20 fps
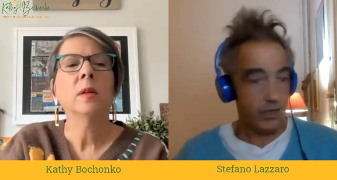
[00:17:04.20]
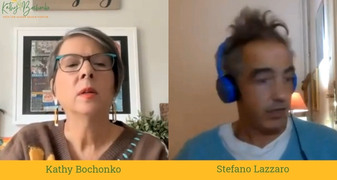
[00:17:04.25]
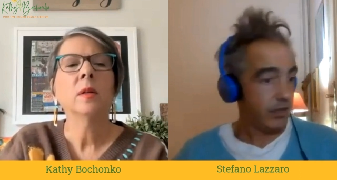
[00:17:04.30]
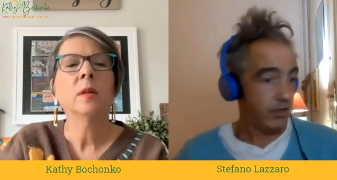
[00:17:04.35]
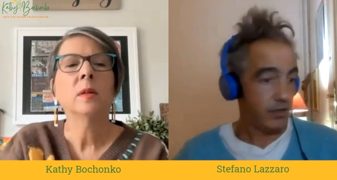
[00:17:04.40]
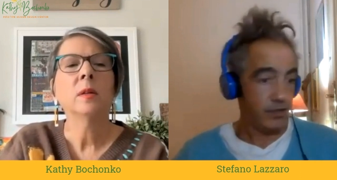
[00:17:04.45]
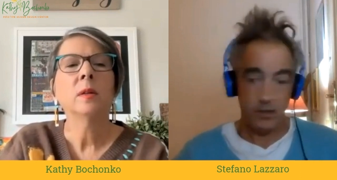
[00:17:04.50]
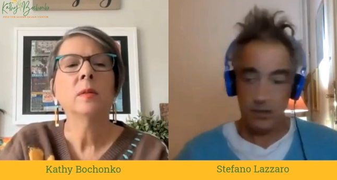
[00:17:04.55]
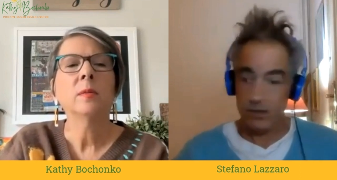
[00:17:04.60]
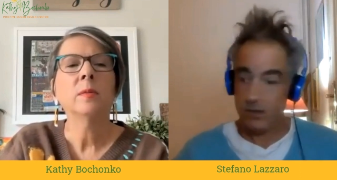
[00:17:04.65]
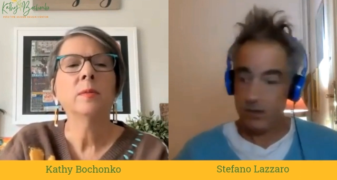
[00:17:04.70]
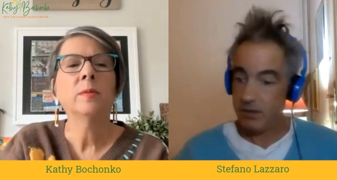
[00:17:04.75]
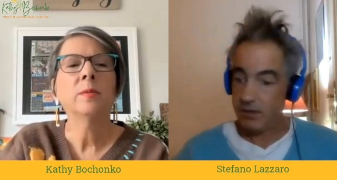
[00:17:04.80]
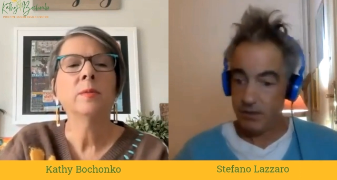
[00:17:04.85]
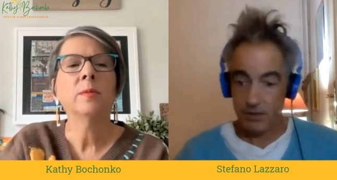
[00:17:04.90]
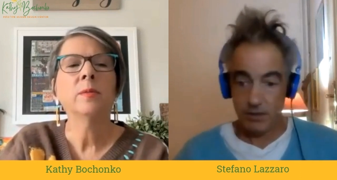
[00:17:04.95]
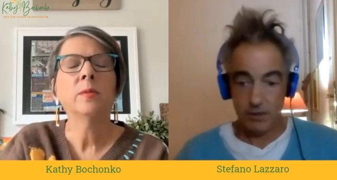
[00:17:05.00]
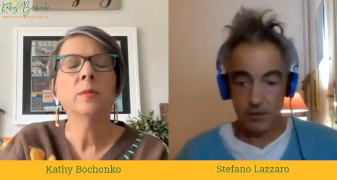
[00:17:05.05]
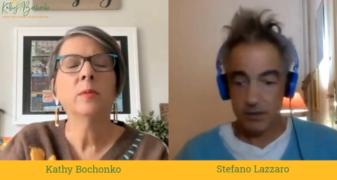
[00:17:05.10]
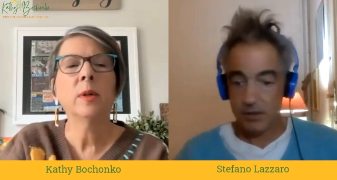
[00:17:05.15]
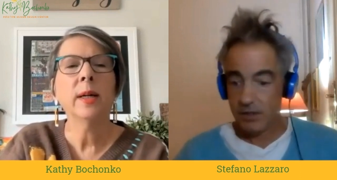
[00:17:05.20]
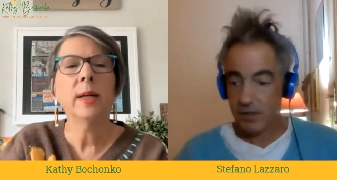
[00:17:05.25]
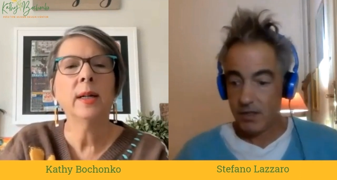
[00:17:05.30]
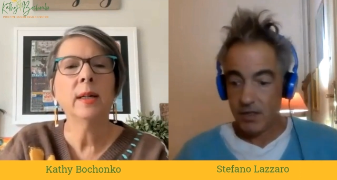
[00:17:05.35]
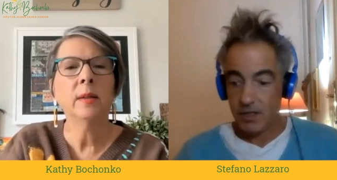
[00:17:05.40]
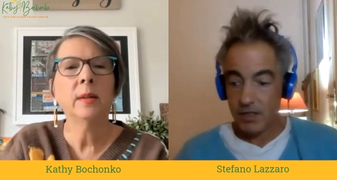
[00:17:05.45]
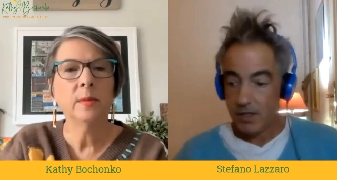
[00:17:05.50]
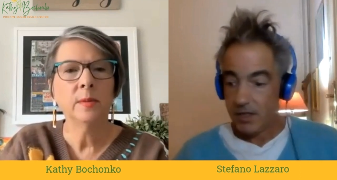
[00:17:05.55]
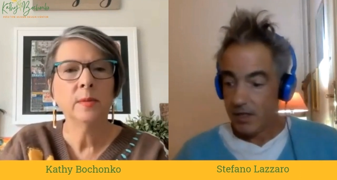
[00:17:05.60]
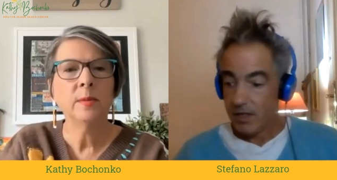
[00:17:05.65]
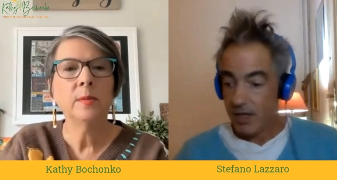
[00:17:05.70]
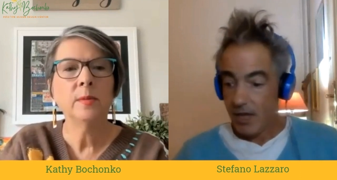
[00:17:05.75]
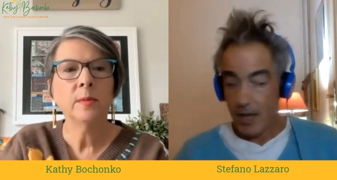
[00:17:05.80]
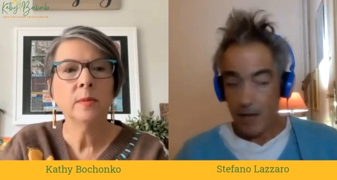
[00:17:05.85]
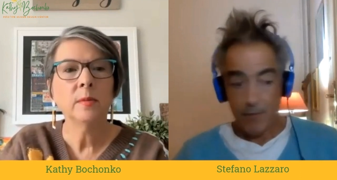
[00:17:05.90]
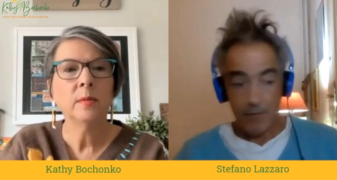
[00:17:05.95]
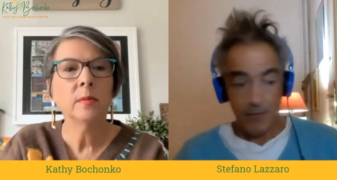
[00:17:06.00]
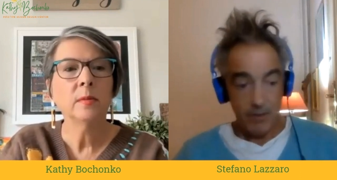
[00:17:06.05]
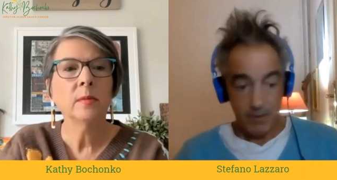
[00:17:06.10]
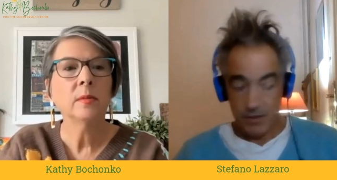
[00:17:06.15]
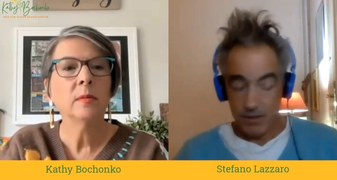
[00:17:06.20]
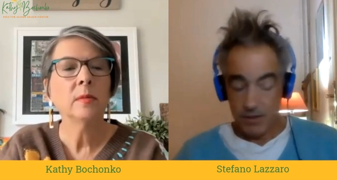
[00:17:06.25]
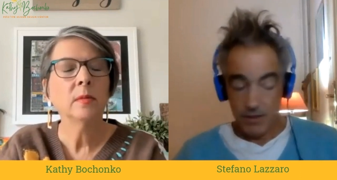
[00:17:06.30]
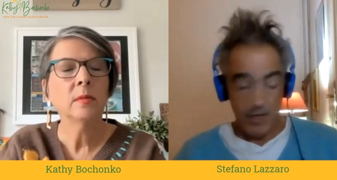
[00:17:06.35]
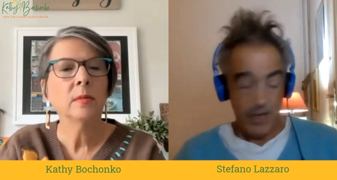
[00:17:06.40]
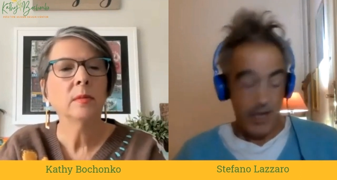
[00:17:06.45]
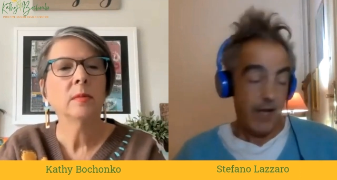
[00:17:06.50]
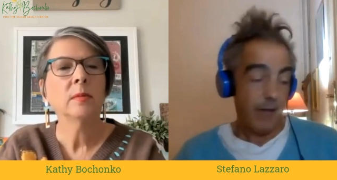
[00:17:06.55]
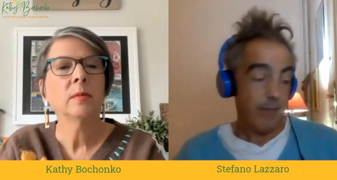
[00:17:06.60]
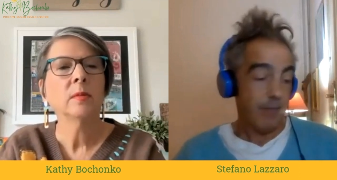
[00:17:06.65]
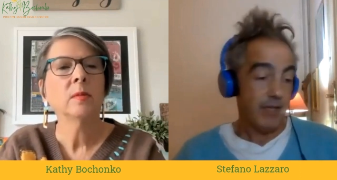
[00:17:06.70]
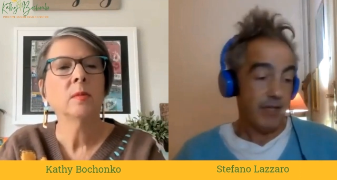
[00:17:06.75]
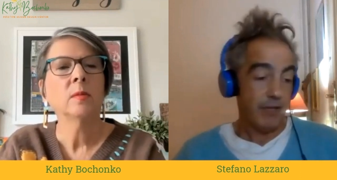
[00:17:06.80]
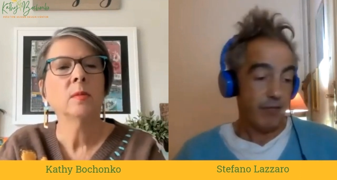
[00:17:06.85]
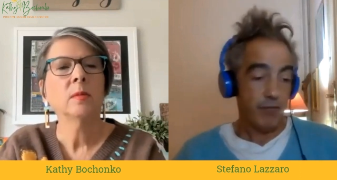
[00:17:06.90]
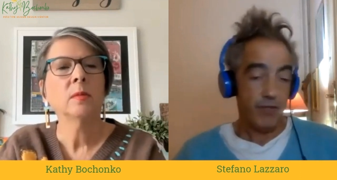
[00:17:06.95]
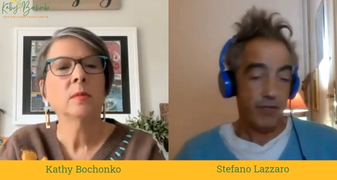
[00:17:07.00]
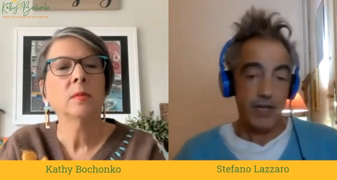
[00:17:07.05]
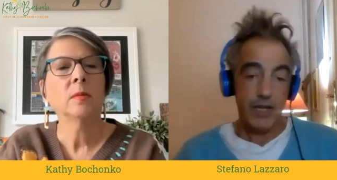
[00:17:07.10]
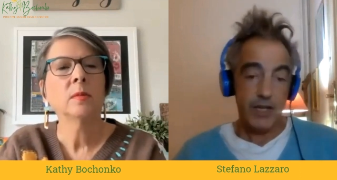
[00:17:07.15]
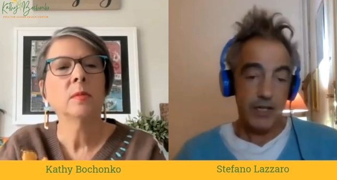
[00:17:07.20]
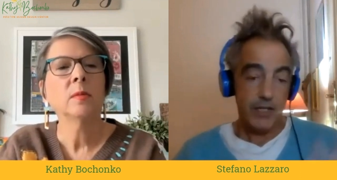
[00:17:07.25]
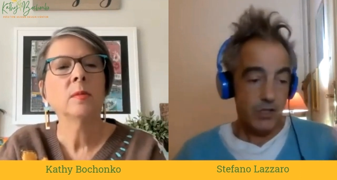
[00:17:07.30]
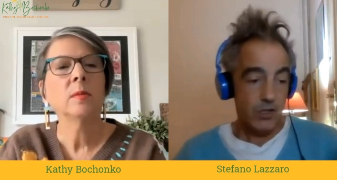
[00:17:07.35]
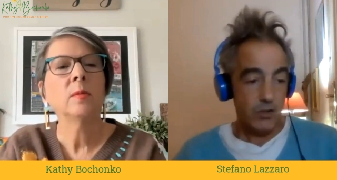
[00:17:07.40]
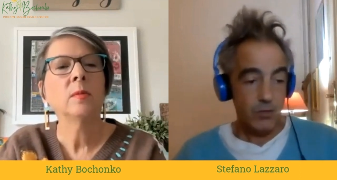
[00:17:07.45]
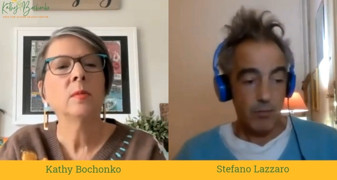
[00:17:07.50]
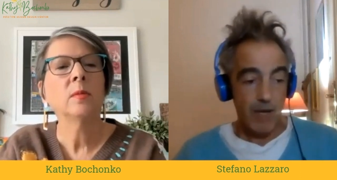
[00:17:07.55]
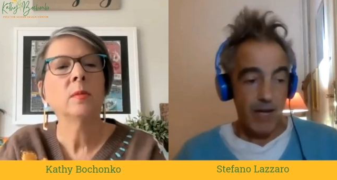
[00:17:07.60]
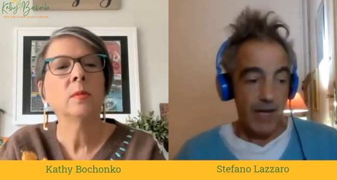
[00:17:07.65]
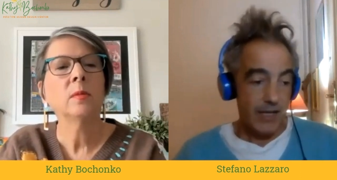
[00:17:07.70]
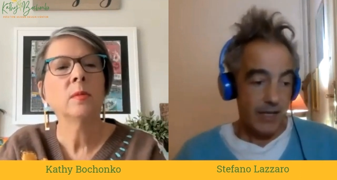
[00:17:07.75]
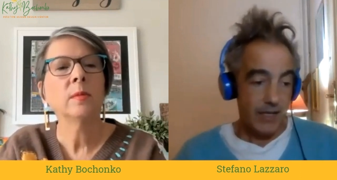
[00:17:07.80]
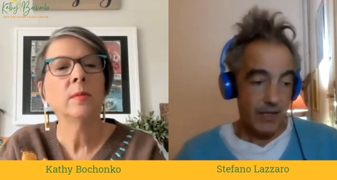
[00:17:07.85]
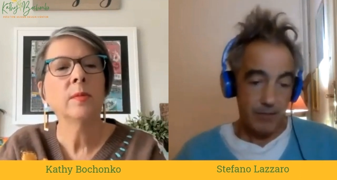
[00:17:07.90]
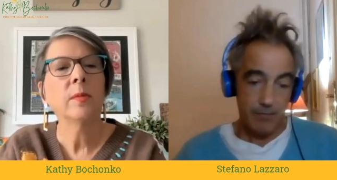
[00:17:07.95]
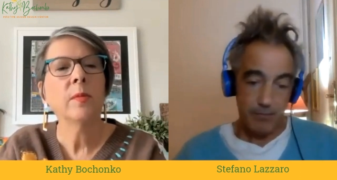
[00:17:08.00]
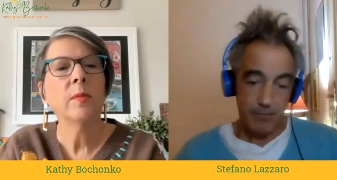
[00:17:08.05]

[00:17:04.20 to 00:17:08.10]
Speaker 1: Uh, right? Yeah, I mean, if we get into my